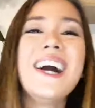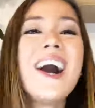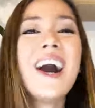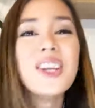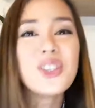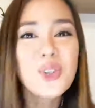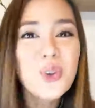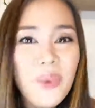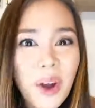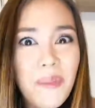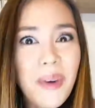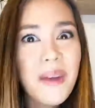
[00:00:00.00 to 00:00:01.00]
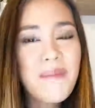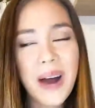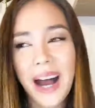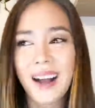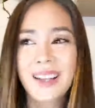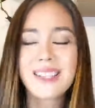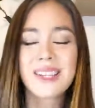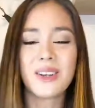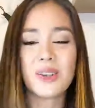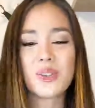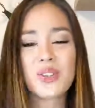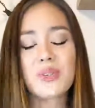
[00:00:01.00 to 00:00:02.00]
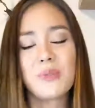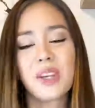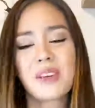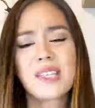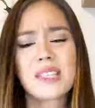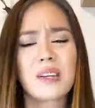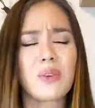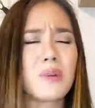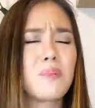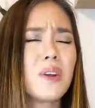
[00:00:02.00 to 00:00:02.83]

I do wear my mask, you know, just to be considerate,